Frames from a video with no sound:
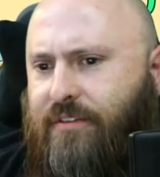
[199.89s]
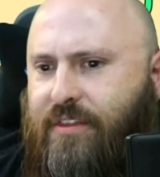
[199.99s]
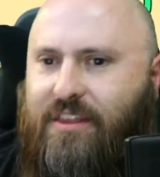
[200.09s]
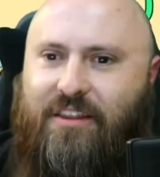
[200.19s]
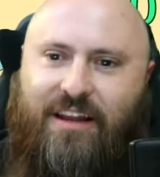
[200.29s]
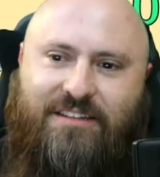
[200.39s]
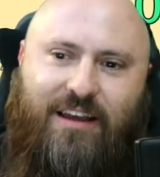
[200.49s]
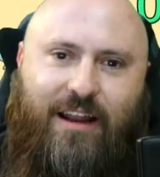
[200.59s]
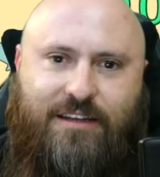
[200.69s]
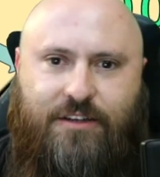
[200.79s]
I think the next
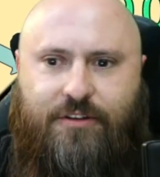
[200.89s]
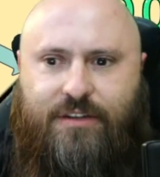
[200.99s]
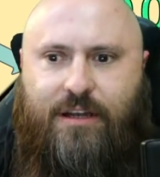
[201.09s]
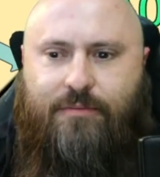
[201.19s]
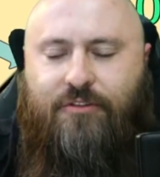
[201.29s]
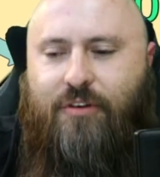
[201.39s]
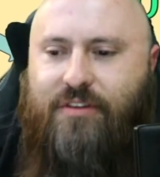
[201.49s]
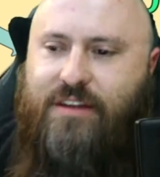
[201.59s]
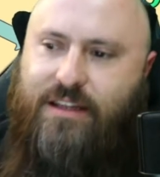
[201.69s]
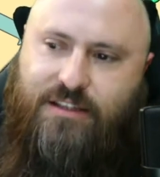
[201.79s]
slide actually took the time to draw the
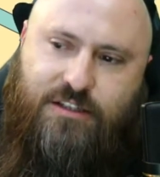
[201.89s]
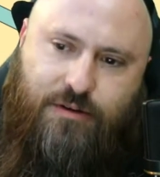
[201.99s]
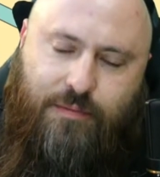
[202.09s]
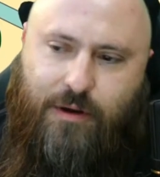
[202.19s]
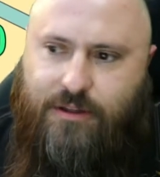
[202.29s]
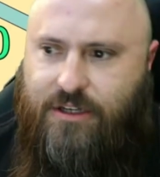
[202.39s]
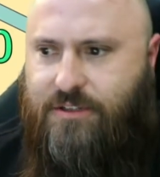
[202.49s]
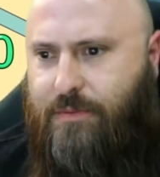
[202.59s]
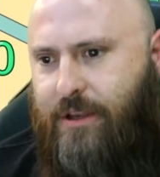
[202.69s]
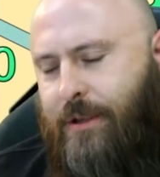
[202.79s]
10s, so I
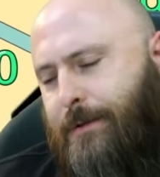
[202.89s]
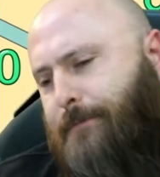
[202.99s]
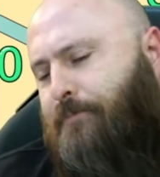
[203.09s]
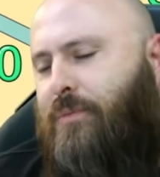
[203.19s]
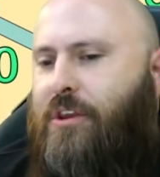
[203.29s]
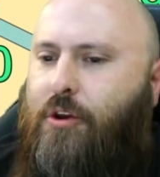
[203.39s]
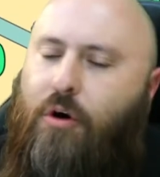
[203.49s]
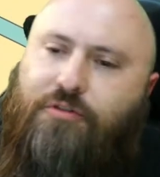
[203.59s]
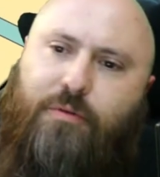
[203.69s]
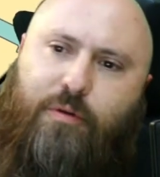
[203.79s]
apologize. But,
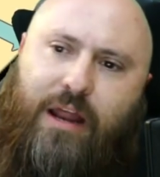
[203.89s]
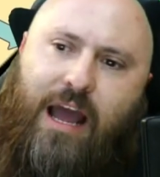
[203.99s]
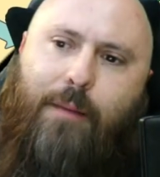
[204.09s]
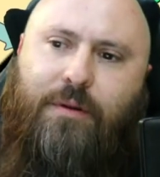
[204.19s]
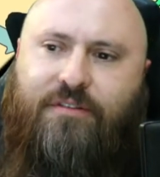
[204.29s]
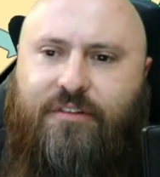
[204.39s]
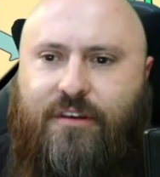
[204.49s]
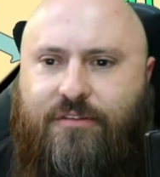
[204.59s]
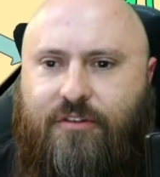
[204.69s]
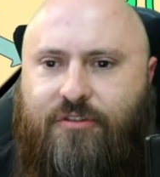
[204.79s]
ultimately what happens
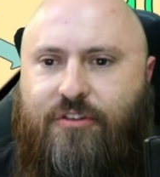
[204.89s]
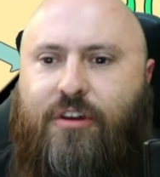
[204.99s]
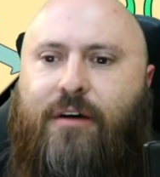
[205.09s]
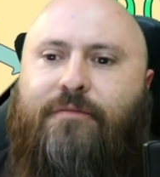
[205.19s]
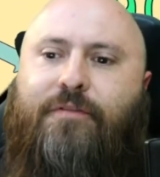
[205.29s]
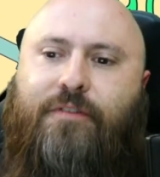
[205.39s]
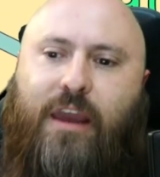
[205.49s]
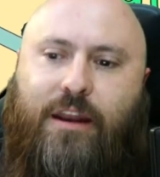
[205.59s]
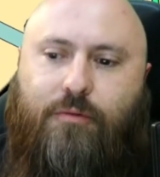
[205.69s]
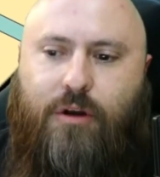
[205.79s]
is there's enough
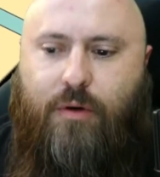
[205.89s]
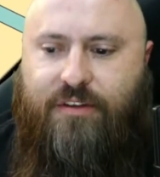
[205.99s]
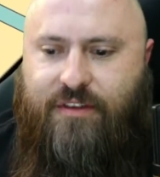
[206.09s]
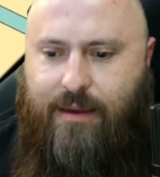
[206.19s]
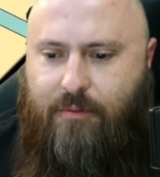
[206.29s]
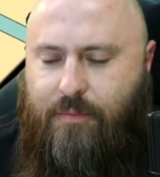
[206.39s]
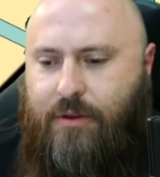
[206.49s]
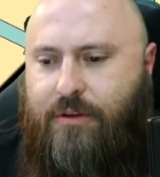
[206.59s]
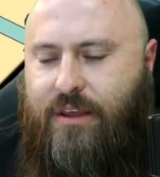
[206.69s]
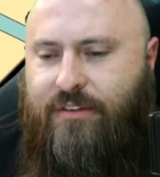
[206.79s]
data request
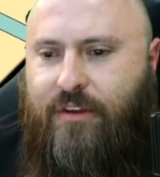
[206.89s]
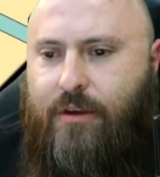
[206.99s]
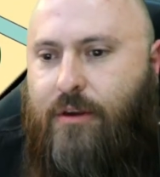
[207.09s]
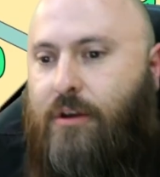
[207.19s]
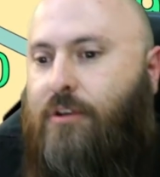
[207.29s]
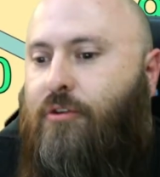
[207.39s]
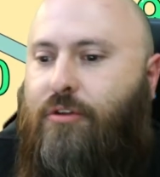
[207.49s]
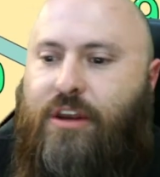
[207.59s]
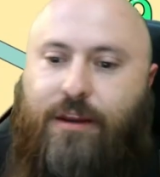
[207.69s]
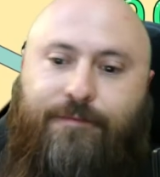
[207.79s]
capabilities to
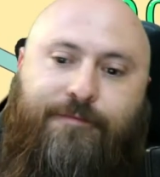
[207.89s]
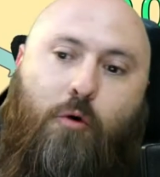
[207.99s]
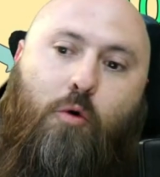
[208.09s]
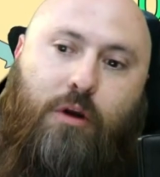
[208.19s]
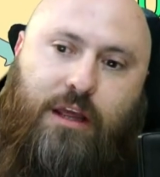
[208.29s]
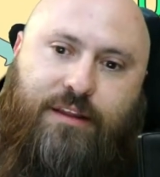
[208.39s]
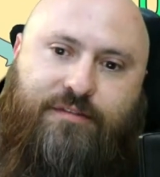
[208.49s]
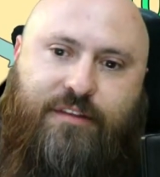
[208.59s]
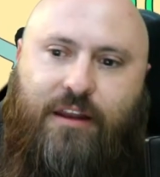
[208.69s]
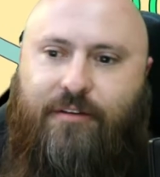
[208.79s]
only need 40 instead of